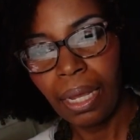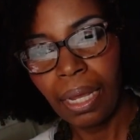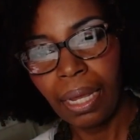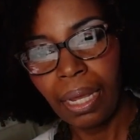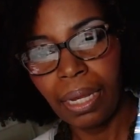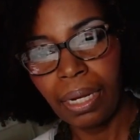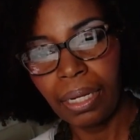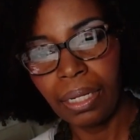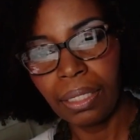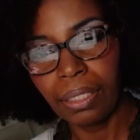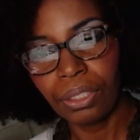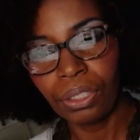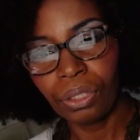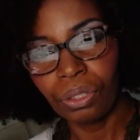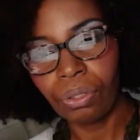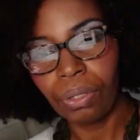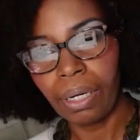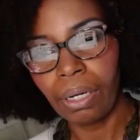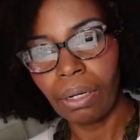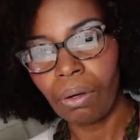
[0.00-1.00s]
it is
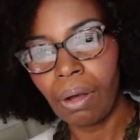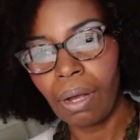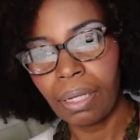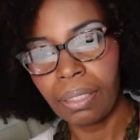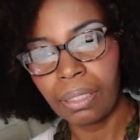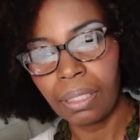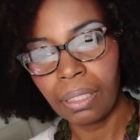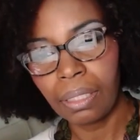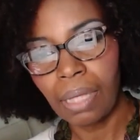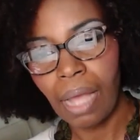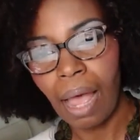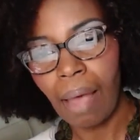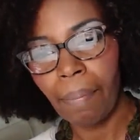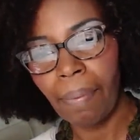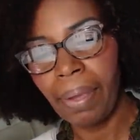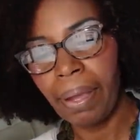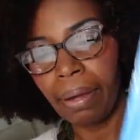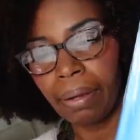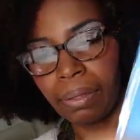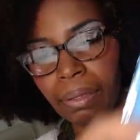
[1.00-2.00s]
straight across the top
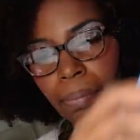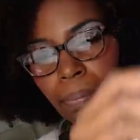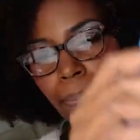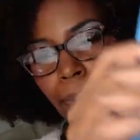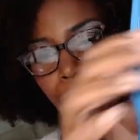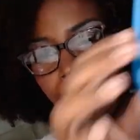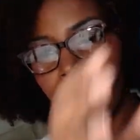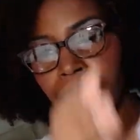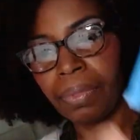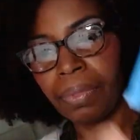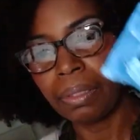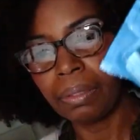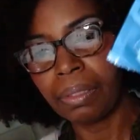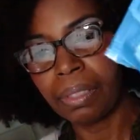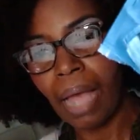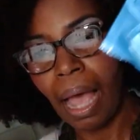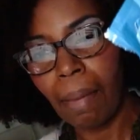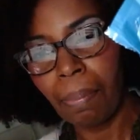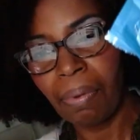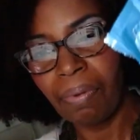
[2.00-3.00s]
here. The
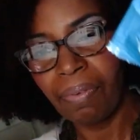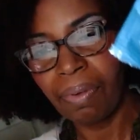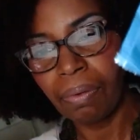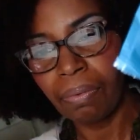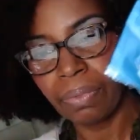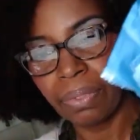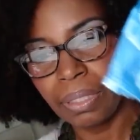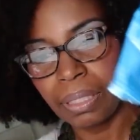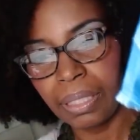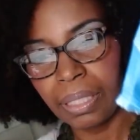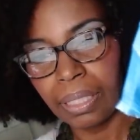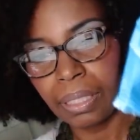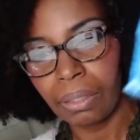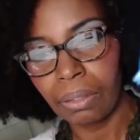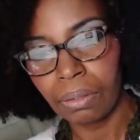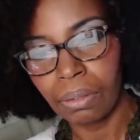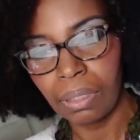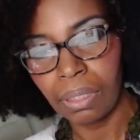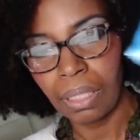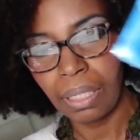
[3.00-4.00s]
top of it is
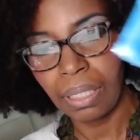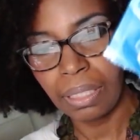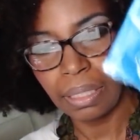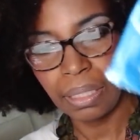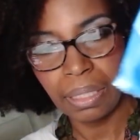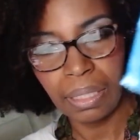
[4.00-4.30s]
sealed. It